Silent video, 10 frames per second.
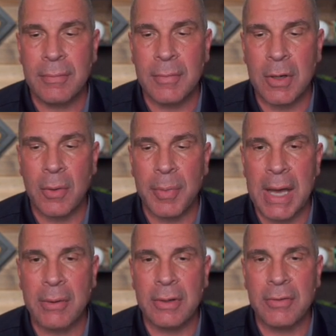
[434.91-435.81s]
let me go
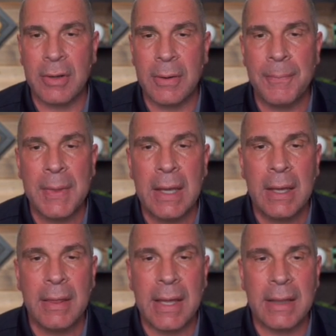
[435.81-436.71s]
backwards here,
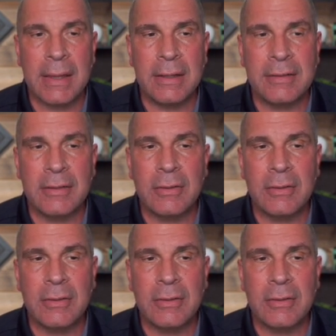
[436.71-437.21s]
that this is